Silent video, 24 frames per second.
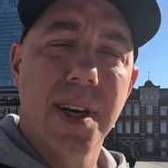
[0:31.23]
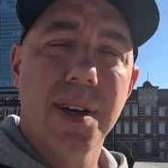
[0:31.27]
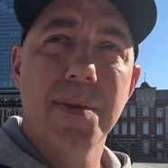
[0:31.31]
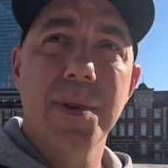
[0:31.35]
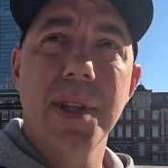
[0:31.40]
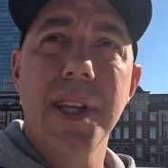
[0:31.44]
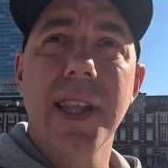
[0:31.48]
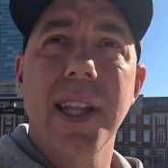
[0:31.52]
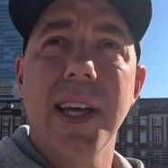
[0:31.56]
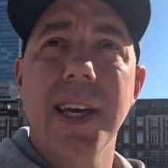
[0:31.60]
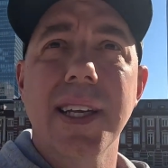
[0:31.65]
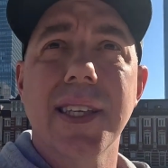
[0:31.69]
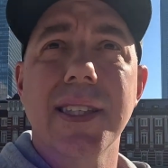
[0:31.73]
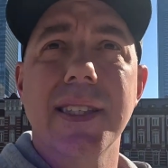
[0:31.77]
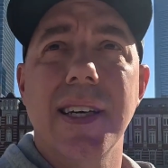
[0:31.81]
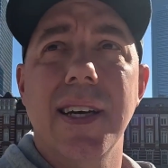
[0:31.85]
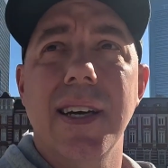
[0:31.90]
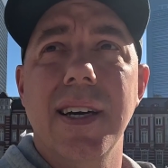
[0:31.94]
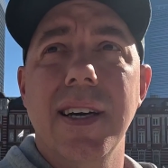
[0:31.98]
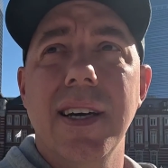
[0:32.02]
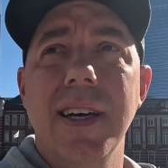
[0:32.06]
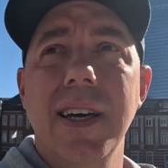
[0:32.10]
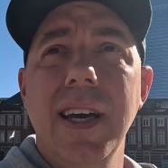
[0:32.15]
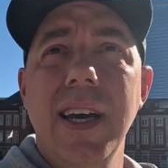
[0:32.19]
I really liked
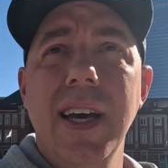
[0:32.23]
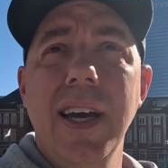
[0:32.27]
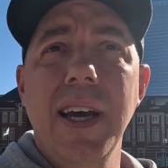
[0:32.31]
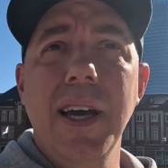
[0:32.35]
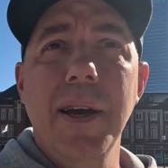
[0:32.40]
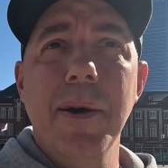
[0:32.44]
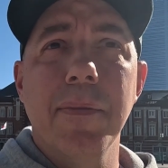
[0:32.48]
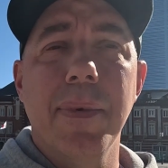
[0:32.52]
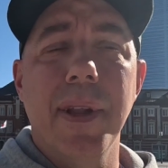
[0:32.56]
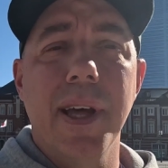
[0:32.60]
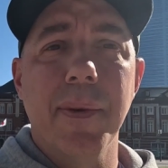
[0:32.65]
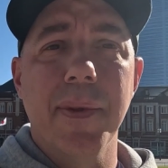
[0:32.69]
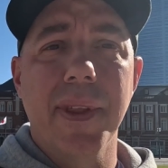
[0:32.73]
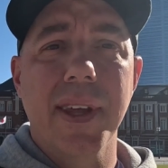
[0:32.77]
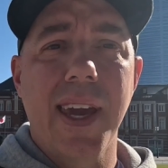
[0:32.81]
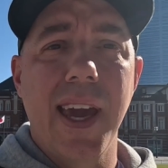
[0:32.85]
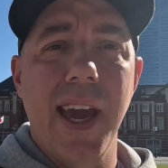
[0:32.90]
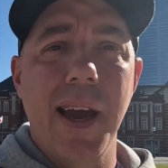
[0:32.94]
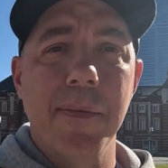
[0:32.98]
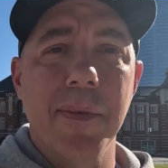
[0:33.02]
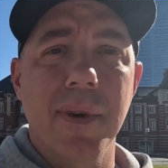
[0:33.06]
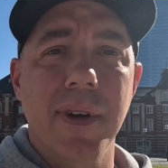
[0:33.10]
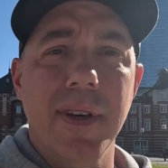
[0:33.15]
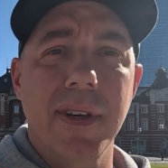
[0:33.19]
playing with the
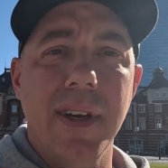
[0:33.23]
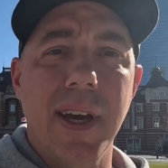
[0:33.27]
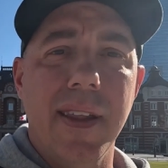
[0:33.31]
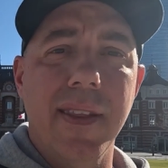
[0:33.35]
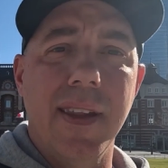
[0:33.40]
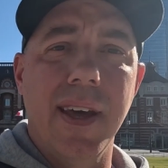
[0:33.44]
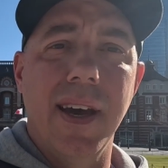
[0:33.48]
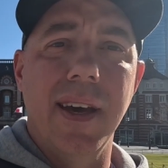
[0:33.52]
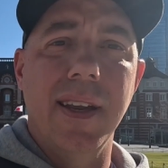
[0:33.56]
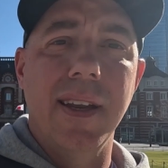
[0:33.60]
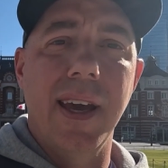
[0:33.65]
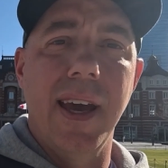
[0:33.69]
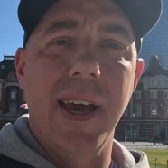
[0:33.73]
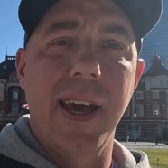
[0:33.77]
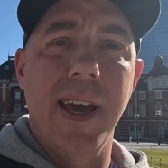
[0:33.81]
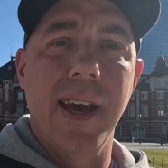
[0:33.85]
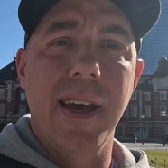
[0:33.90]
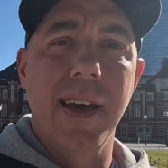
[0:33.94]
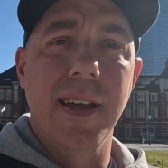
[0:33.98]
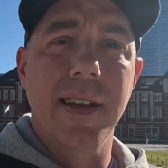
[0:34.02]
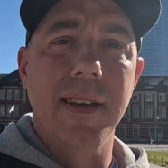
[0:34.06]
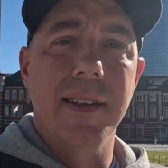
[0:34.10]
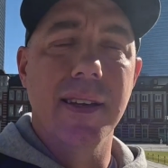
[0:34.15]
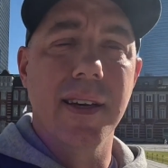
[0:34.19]
camera and that,
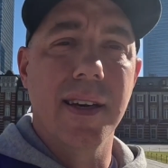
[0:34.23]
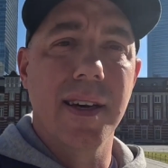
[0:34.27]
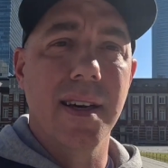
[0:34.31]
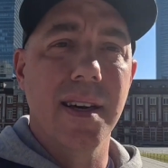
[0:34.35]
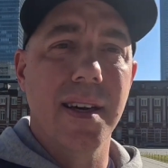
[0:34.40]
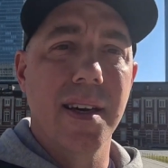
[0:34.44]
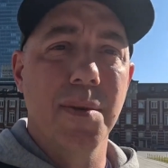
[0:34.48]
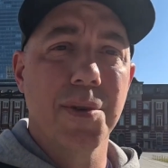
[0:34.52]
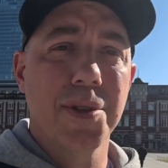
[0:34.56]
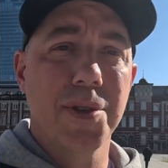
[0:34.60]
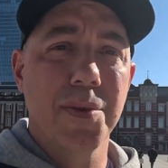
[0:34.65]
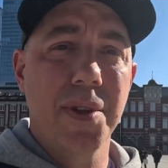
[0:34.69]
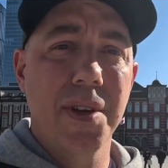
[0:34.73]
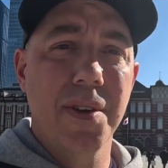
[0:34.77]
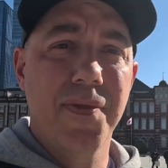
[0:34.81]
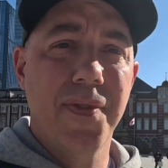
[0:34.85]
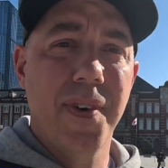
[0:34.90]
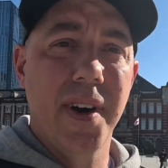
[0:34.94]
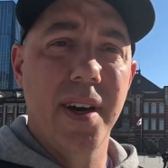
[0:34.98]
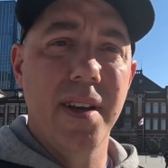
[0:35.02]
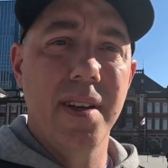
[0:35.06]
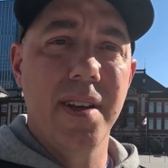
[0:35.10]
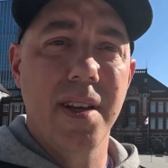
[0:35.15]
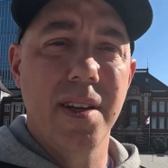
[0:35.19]
and it was a really
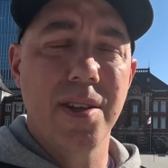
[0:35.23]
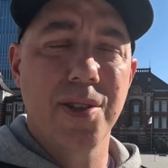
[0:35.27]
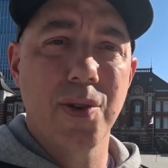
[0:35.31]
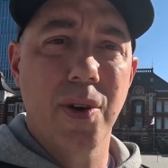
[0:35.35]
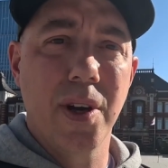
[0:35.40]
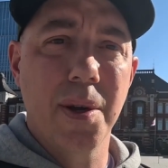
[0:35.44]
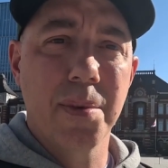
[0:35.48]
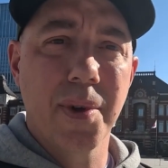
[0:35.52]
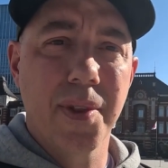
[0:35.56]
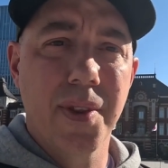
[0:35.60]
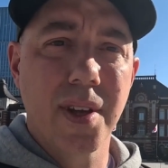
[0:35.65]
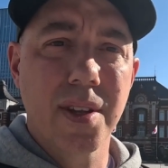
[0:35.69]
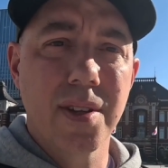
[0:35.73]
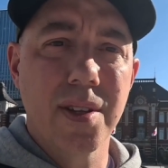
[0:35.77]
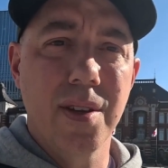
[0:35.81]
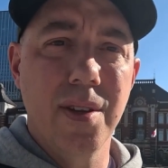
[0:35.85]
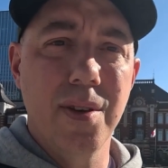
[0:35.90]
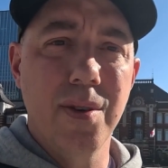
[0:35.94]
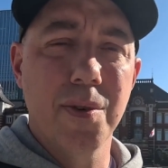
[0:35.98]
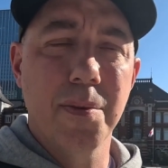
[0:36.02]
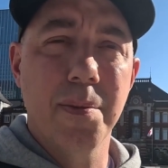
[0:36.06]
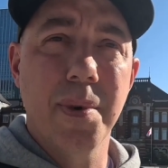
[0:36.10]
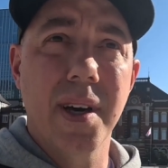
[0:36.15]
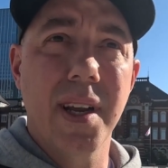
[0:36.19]
fun and enjoyable thing to
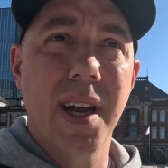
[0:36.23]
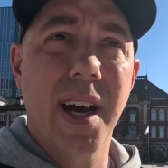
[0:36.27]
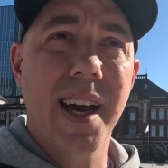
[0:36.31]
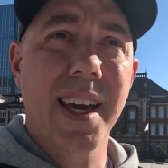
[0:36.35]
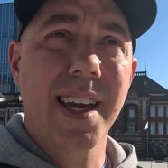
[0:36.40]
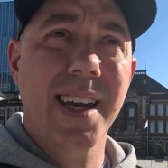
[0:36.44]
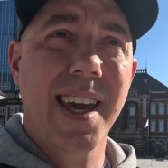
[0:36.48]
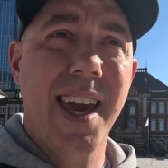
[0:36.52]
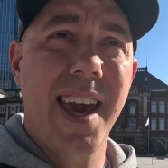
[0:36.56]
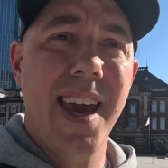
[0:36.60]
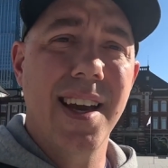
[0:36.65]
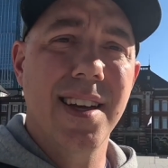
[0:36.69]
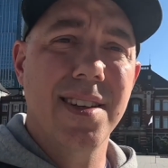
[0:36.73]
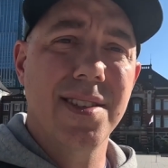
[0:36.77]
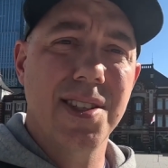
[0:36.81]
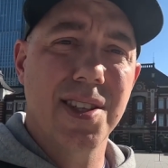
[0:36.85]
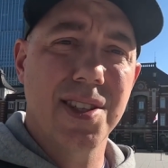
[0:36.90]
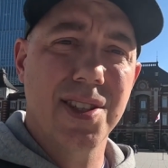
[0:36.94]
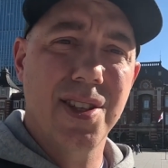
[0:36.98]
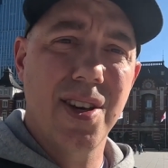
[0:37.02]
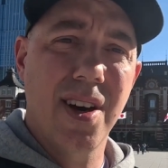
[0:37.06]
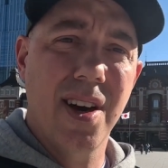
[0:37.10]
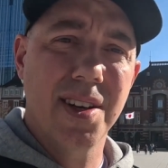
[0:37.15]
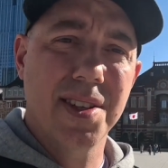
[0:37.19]
do. But I can't
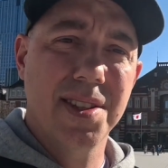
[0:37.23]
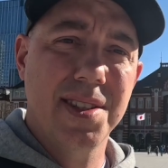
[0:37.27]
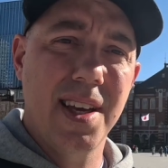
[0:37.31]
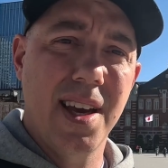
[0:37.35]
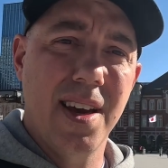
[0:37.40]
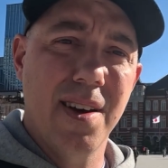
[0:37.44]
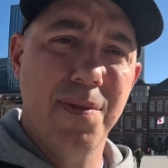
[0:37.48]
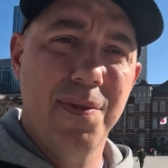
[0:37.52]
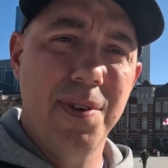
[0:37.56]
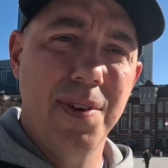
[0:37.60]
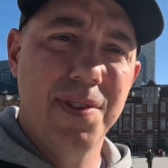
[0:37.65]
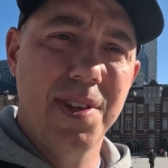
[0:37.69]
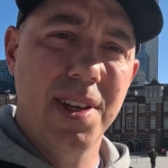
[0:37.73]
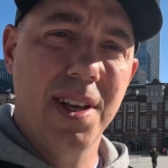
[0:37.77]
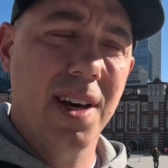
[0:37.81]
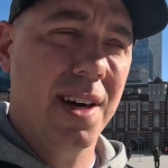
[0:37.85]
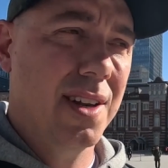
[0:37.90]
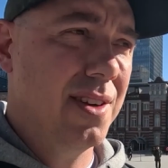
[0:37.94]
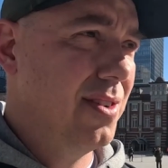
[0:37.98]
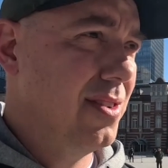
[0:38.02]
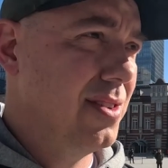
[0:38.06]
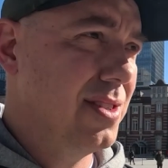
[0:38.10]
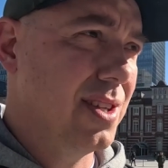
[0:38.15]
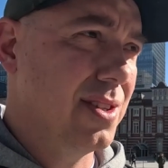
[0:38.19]
just toss down
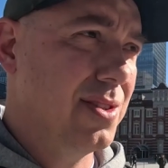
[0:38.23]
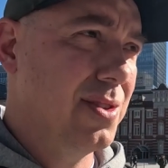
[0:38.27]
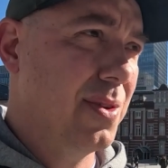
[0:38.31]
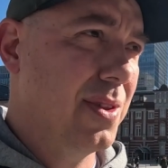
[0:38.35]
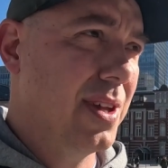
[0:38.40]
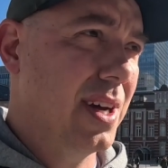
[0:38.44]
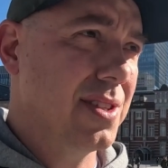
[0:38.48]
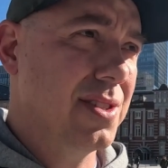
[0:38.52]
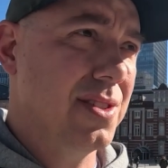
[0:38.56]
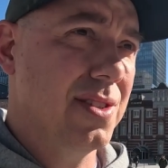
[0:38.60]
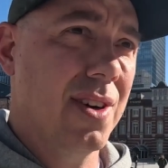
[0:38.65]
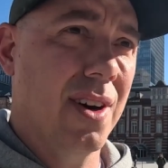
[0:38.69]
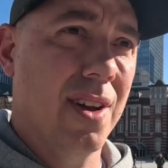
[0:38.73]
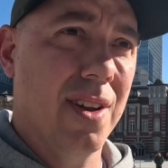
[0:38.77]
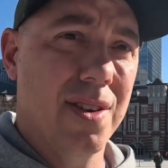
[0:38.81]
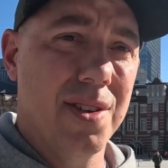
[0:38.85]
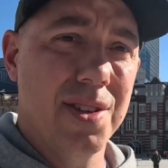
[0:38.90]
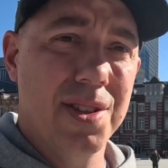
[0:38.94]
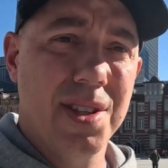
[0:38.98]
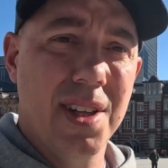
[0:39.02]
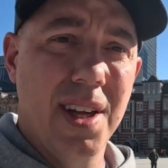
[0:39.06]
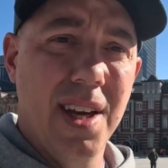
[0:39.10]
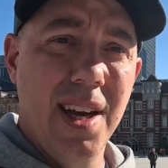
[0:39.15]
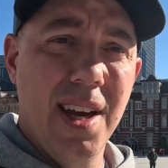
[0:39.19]
$1,500 to
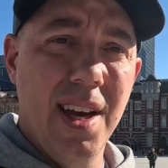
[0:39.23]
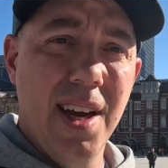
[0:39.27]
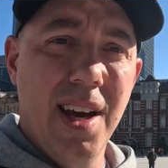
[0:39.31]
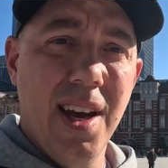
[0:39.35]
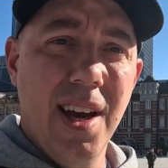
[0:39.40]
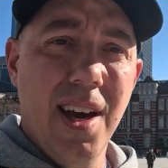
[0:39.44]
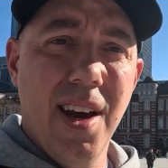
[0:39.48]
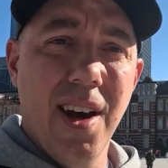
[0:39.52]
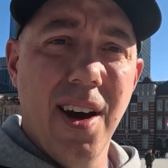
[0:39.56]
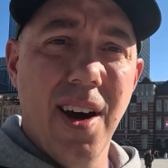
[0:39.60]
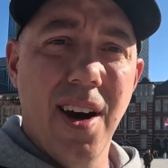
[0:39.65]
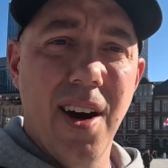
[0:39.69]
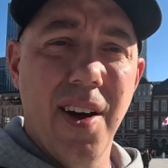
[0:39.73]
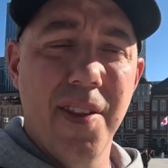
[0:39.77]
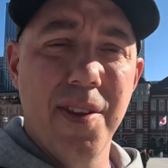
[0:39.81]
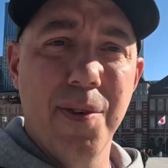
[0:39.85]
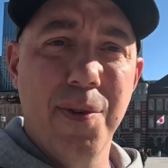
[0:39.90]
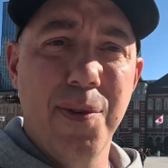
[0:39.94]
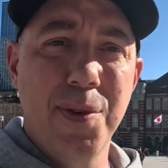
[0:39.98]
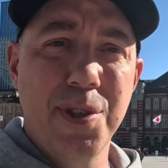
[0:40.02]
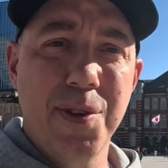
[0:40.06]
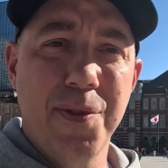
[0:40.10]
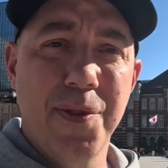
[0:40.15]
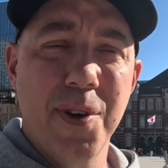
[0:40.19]
$2,000 on the
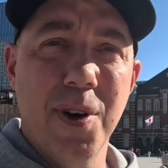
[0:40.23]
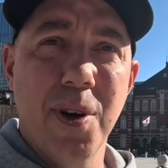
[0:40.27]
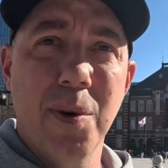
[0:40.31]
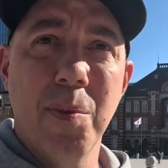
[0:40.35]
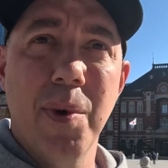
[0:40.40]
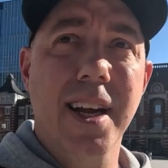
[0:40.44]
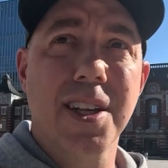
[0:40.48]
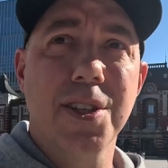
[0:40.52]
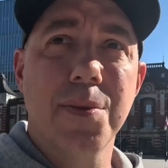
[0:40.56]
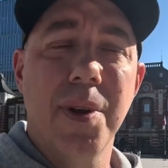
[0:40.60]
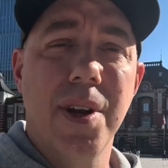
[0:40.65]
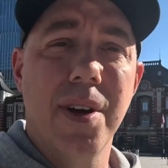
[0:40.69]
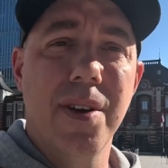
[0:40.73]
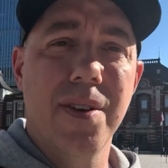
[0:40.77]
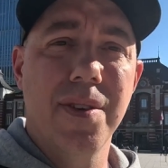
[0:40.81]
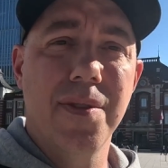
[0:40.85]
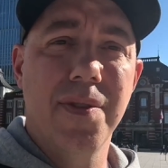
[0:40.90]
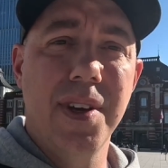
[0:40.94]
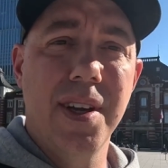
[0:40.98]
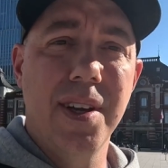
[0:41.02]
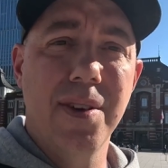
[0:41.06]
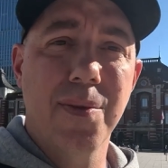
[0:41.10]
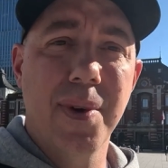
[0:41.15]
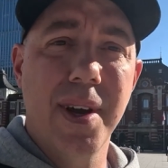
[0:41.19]
Fujifilm
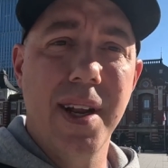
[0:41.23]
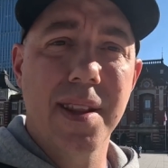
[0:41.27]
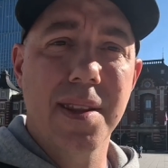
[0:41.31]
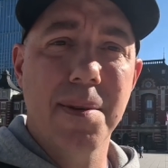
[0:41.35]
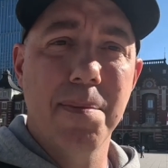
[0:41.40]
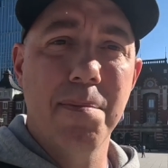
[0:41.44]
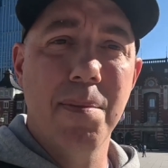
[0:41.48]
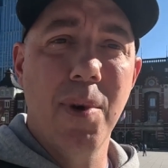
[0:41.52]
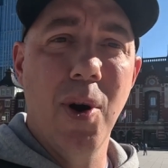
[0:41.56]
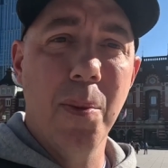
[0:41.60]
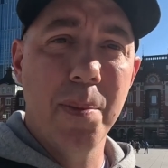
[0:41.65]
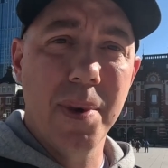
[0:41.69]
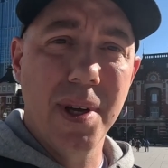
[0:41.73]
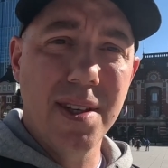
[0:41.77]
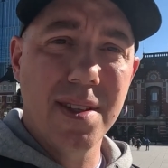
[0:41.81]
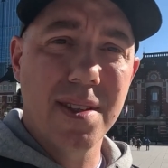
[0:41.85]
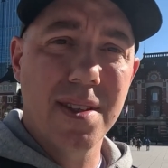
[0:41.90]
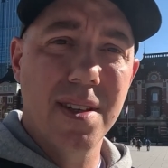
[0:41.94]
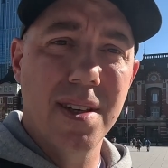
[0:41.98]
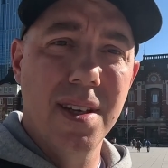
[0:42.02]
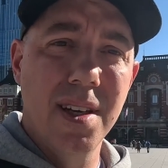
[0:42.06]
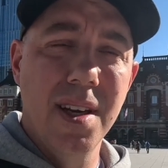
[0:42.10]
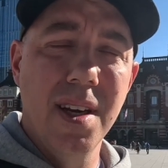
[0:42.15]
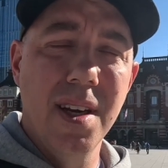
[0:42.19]
X100V right at the moment.